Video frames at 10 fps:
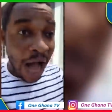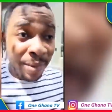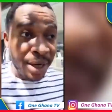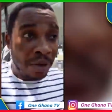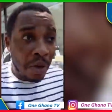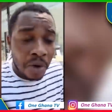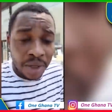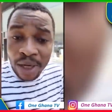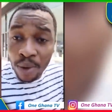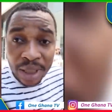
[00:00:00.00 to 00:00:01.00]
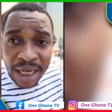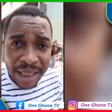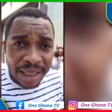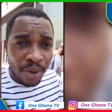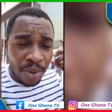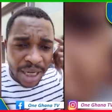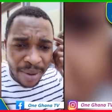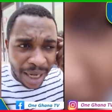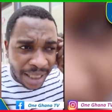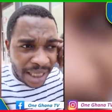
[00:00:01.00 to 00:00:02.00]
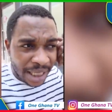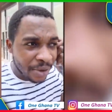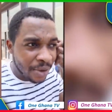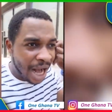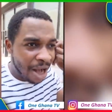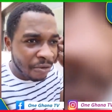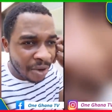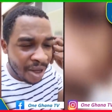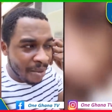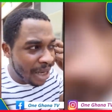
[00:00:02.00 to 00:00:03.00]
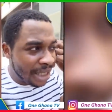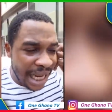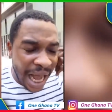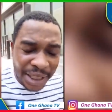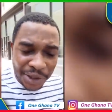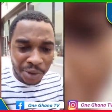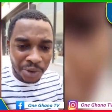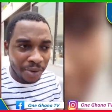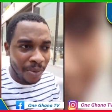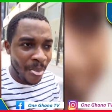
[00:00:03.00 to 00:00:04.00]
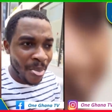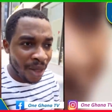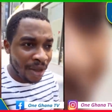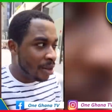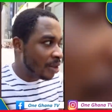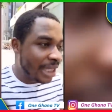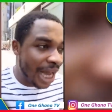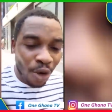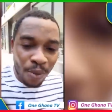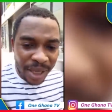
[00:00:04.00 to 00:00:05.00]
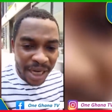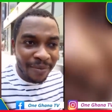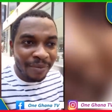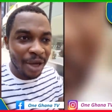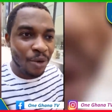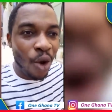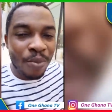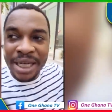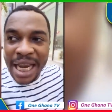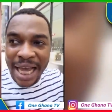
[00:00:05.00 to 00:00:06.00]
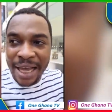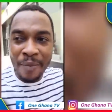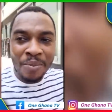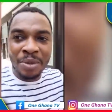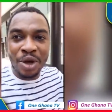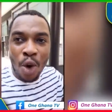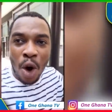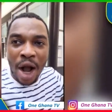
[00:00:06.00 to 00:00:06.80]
how many? No, they might think you have mental issues. They will be in Meko, Bidaim, Meko